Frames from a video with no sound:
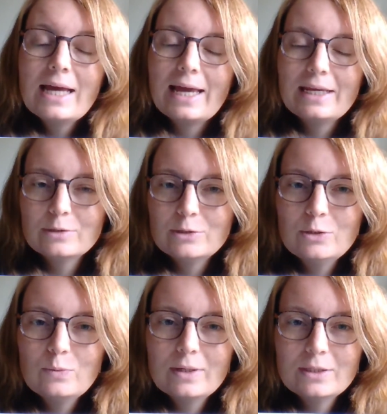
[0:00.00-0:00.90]
and you
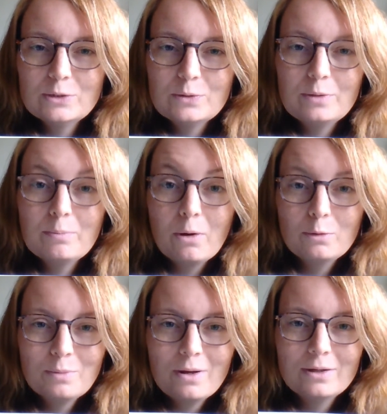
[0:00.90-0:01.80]
do want to do the
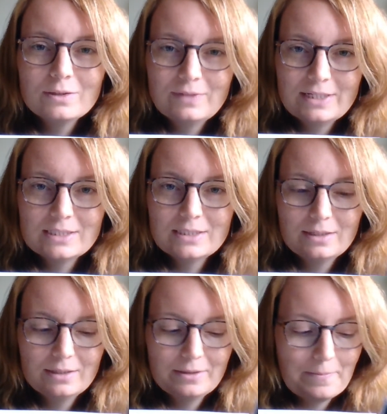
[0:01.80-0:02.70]
bold part of this
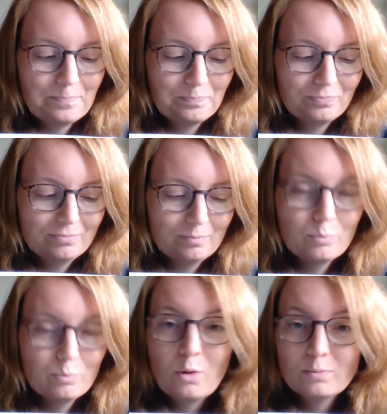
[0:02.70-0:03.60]
um,
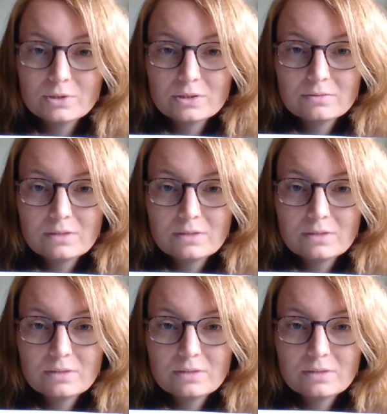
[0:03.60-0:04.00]
prompt,